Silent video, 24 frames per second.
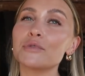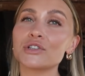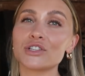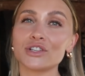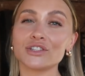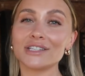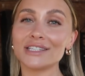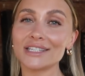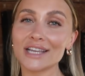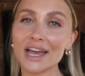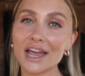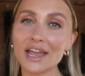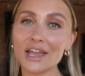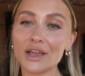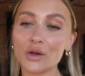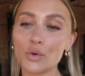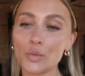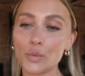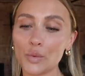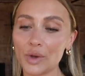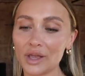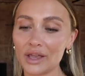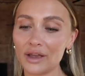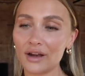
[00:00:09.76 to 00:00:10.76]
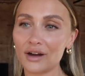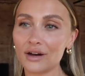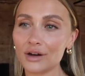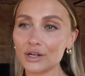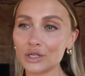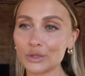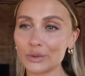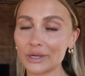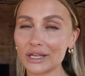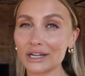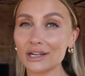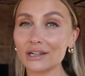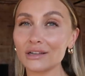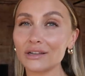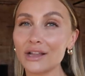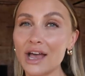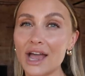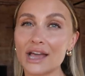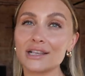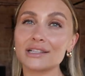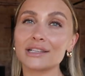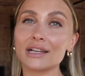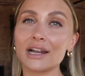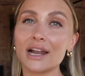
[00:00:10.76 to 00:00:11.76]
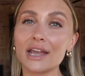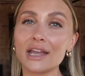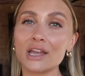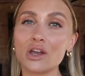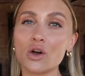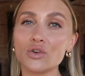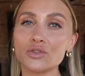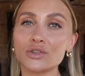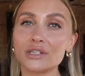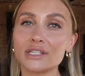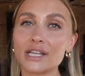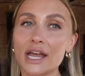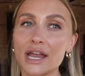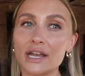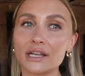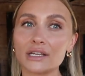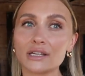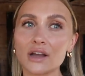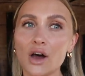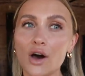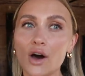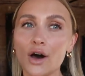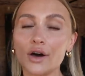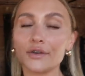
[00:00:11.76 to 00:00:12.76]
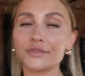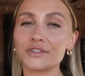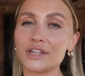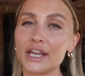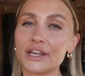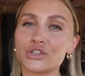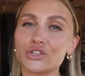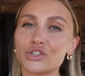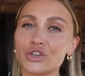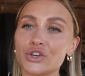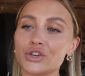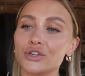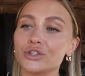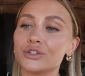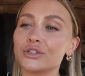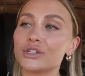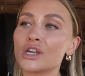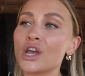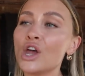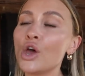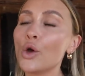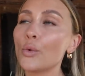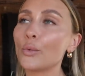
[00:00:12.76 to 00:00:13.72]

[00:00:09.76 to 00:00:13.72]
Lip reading: So today we are doing a little SLA content half day shoot.